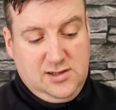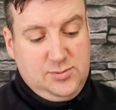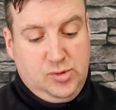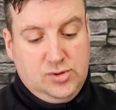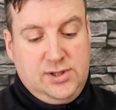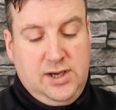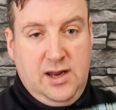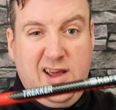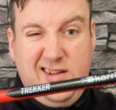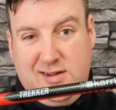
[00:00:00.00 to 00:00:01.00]
Sports
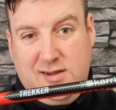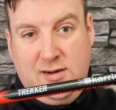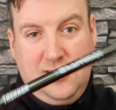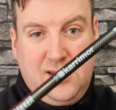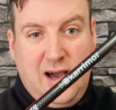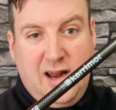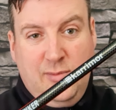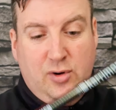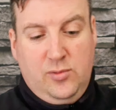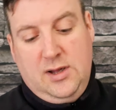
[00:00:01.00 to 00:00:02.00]
Direct, carry
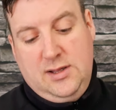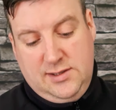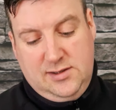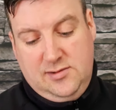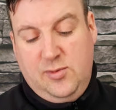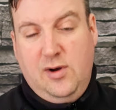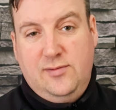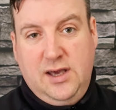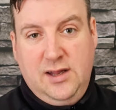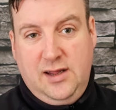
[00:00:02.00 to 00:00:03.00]
more ones,
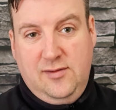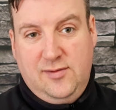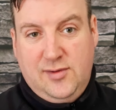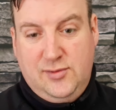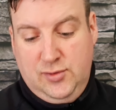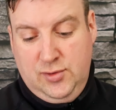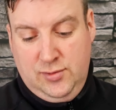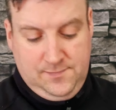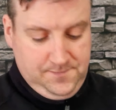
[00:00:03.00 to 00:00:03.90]
£12.99 for two.